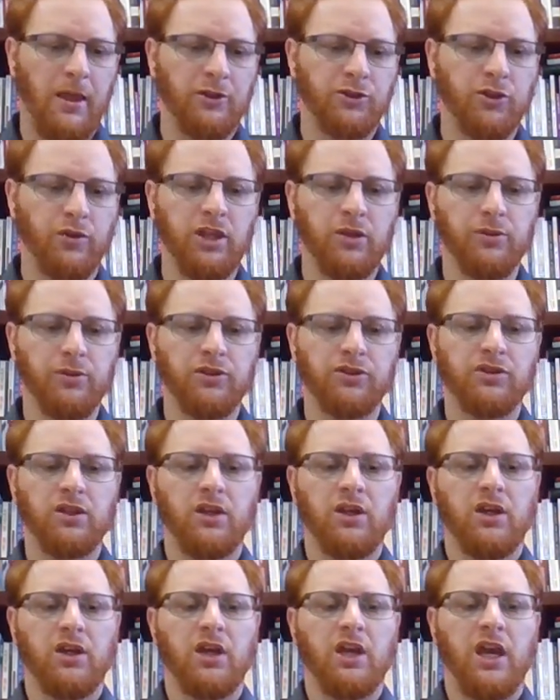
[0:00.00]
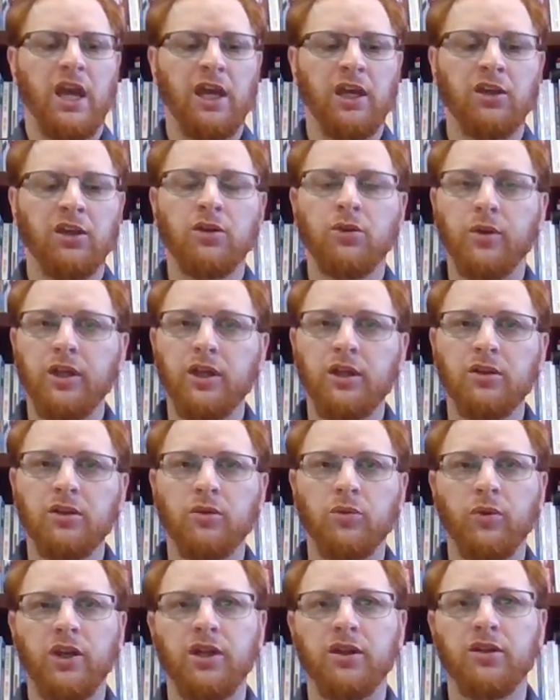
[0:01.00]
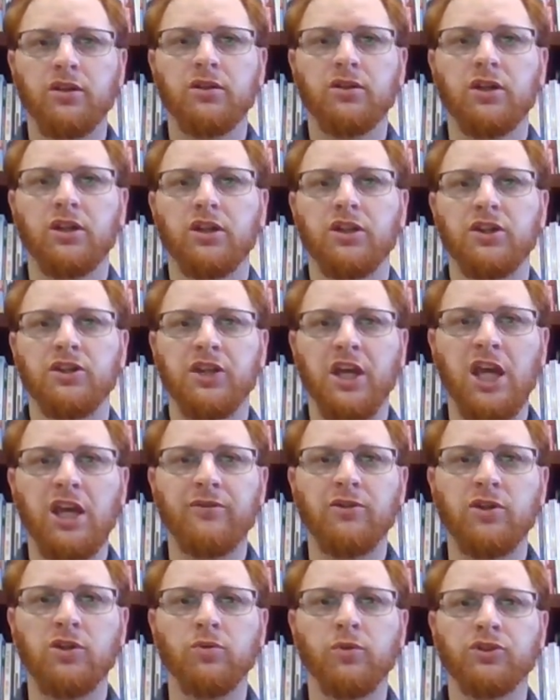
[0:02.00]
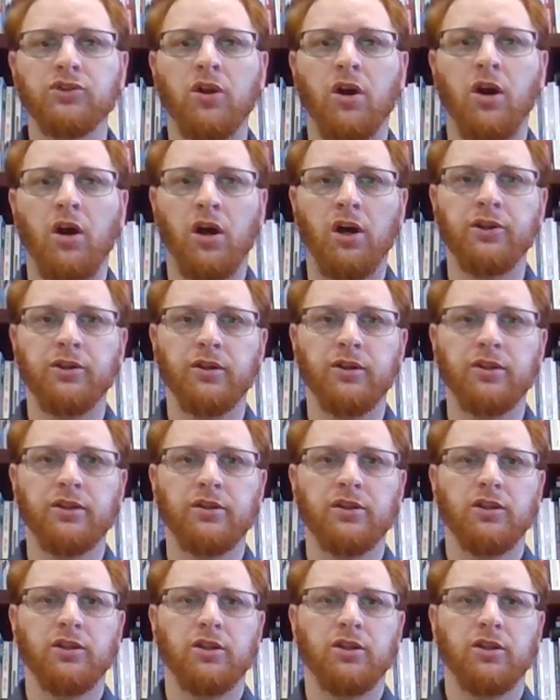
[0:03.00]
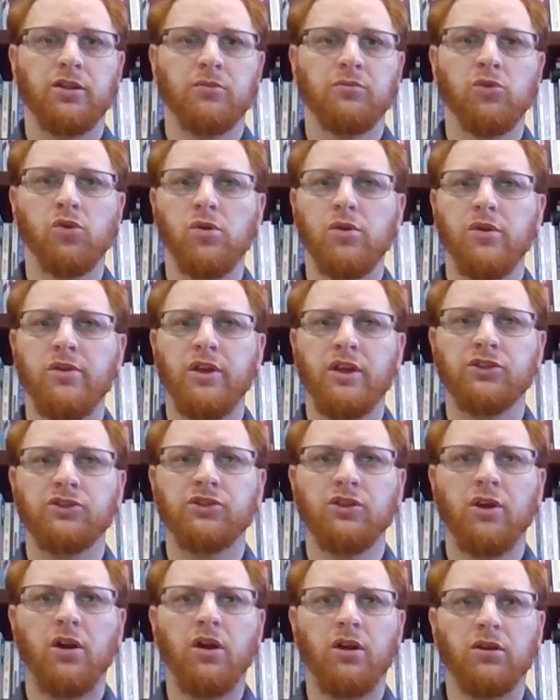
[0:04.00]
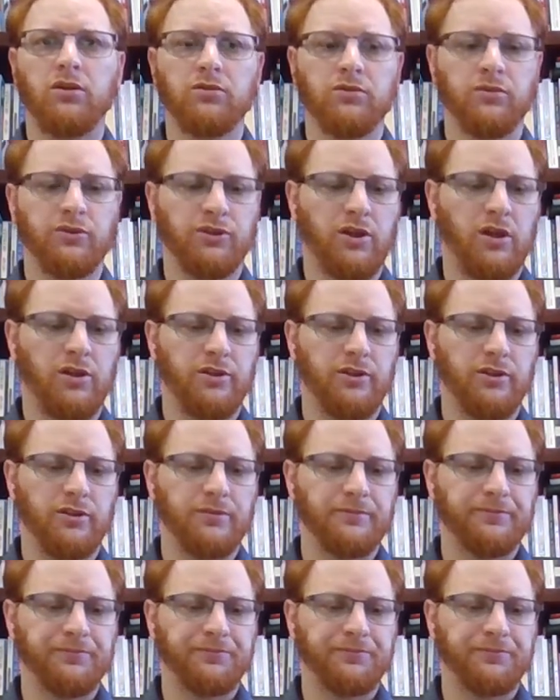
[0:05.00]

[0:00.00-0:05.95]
So he was angry when David was honored more than Saul was honored.